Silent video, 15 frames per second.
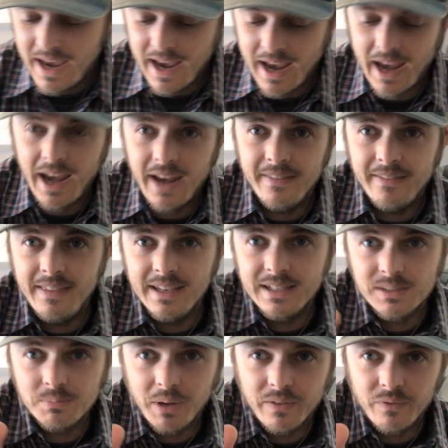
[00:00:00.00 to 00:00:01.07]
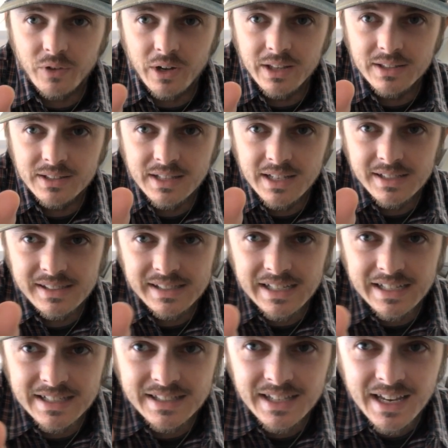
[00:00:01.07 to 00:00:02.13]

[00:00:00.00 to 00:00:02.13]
And this, my friends, this is